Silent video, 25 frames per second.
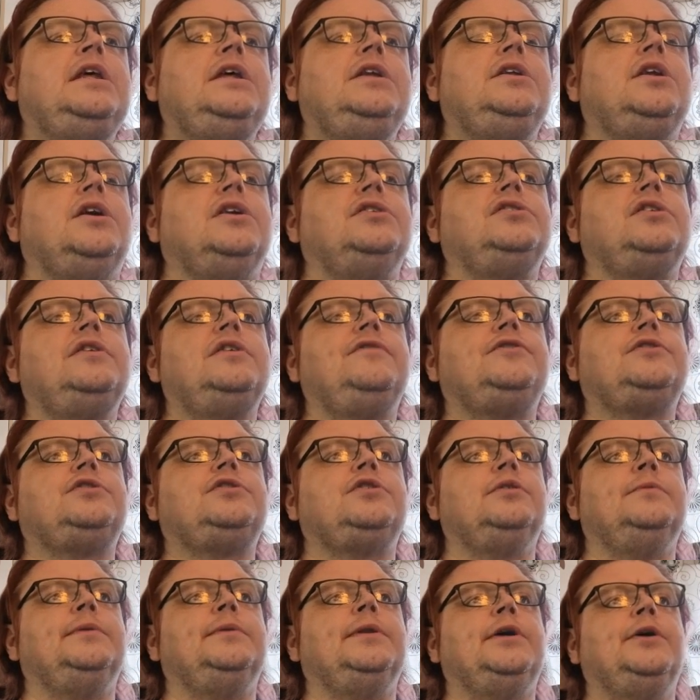No, it's only for
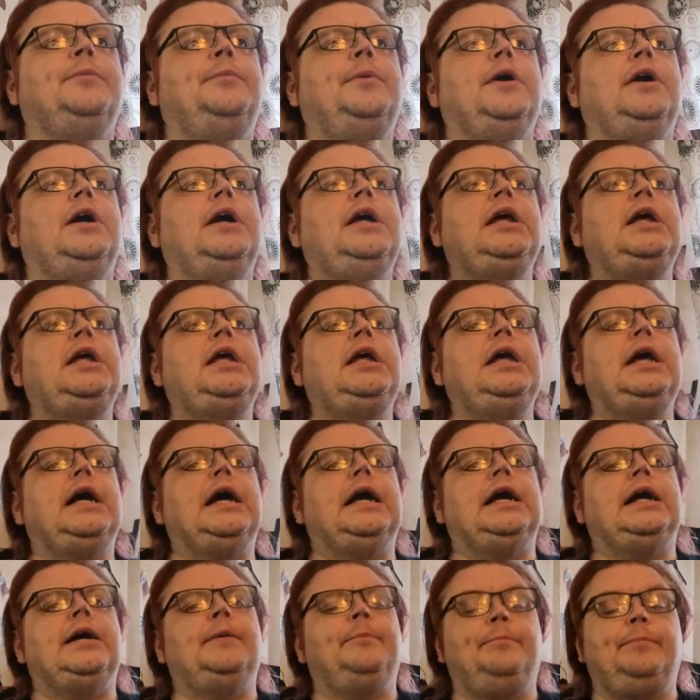Sue Blue, but
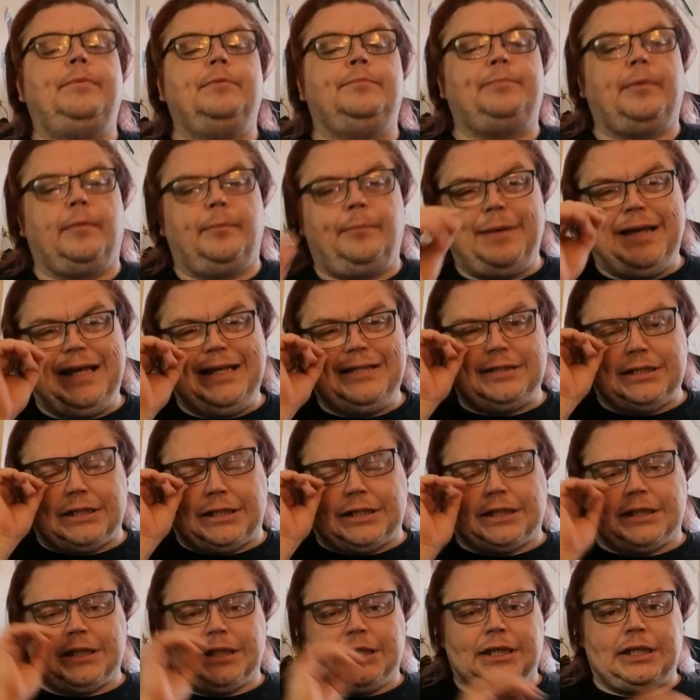
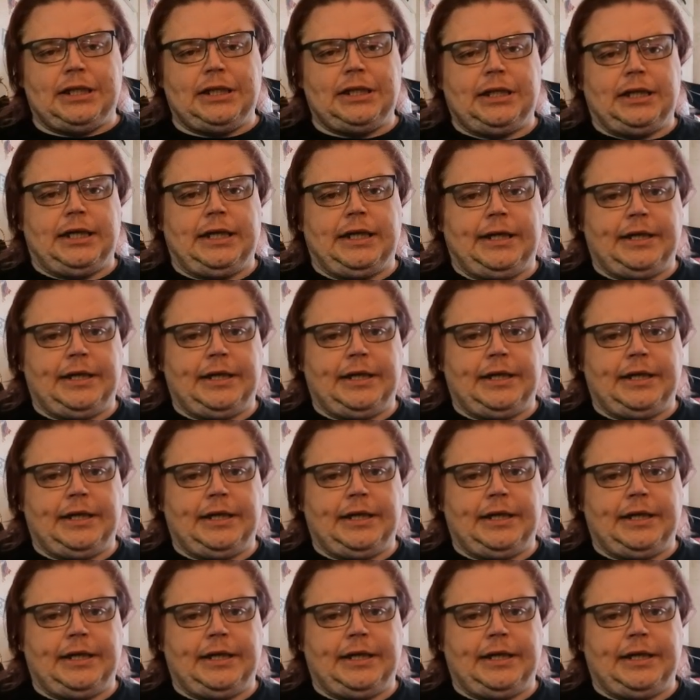basically,